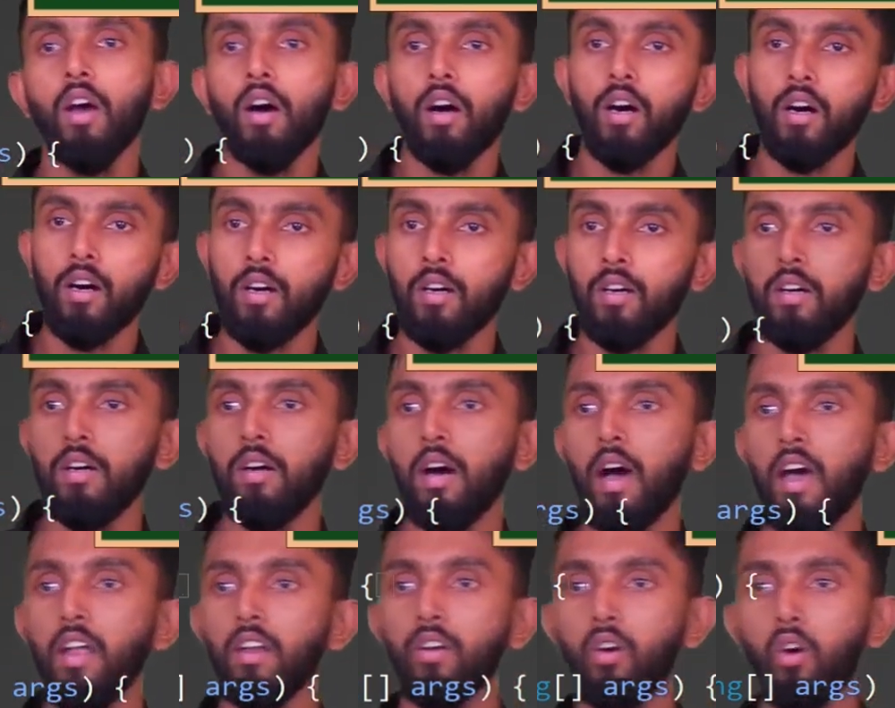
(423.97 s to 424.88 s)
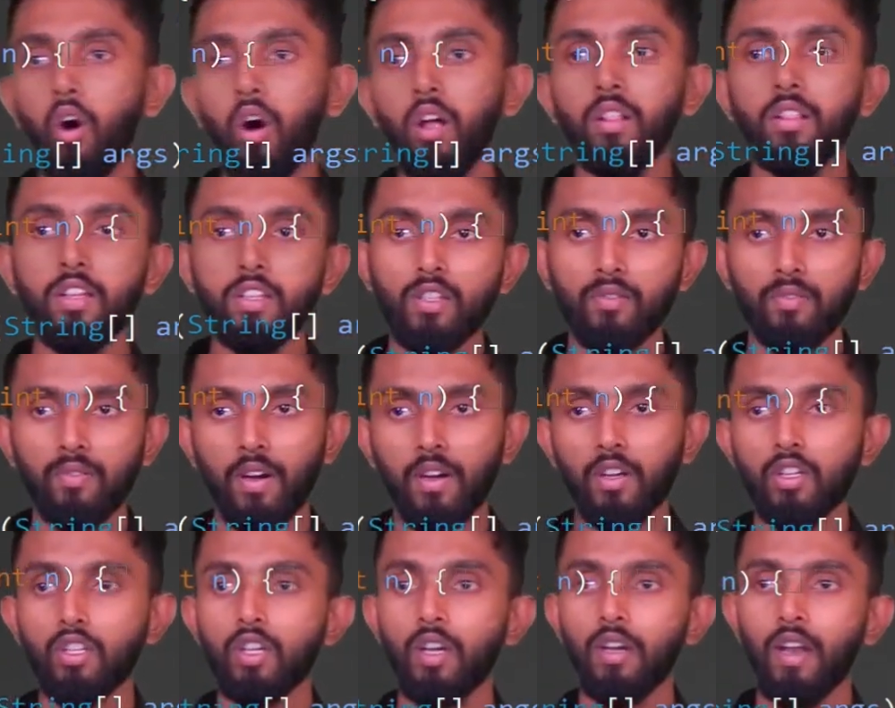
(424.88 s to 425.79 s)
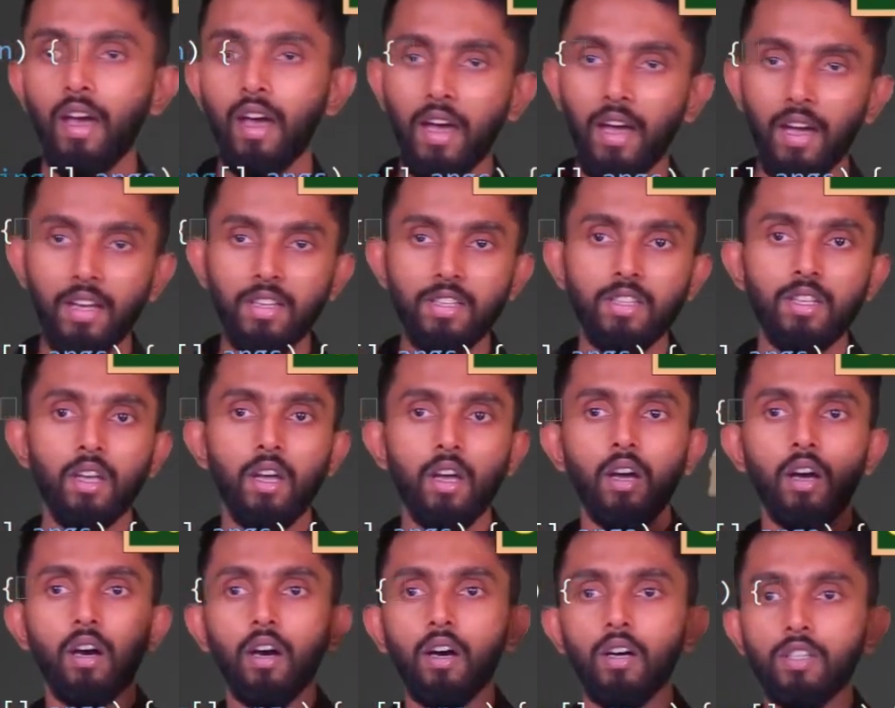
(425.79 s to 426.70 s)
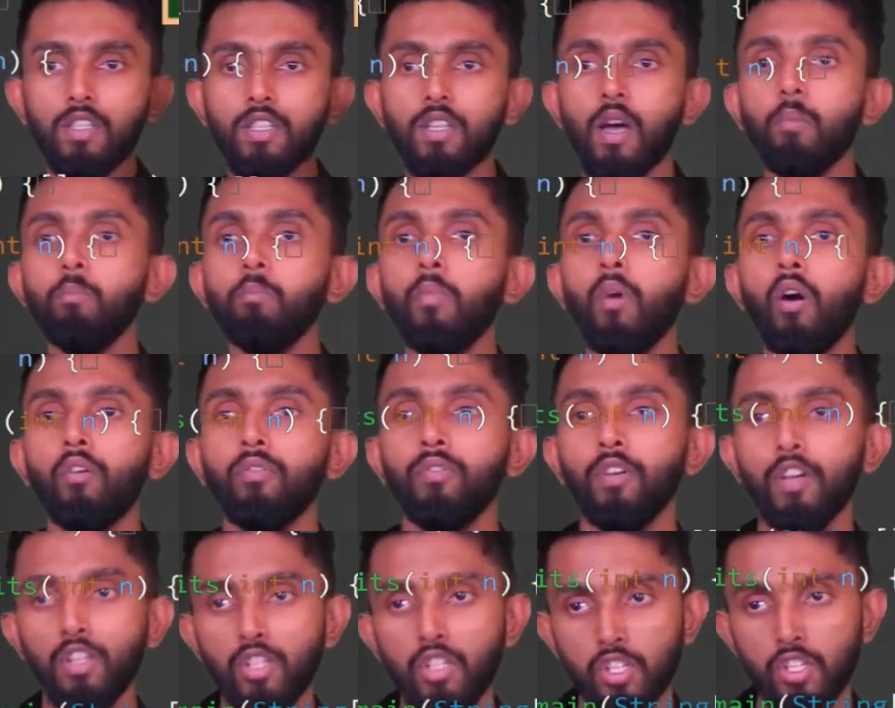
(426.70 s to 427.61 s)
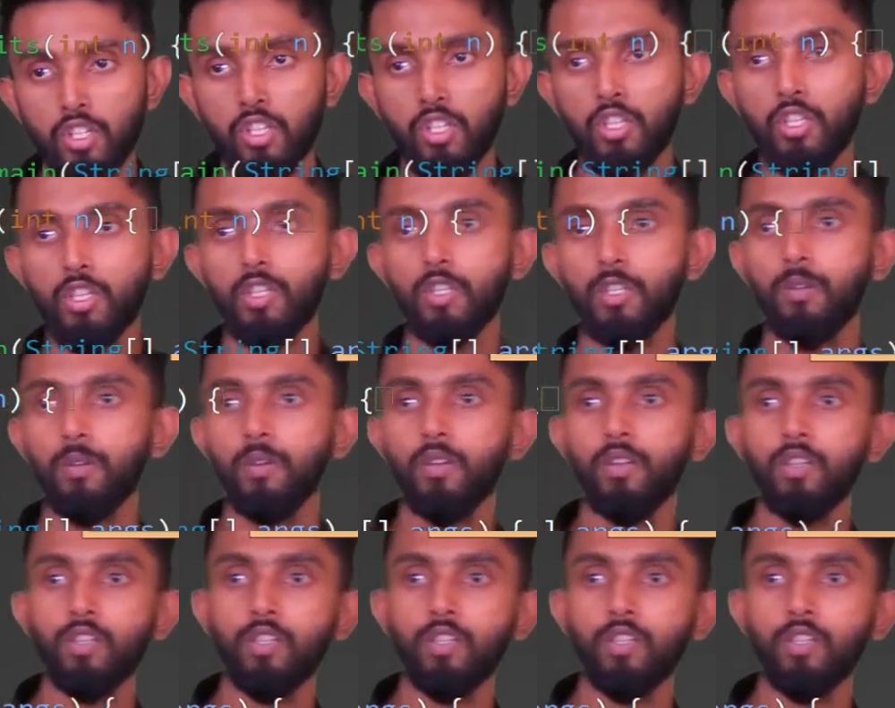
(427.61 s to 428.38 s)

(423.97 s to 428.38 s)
I'll call this function as sum of digits.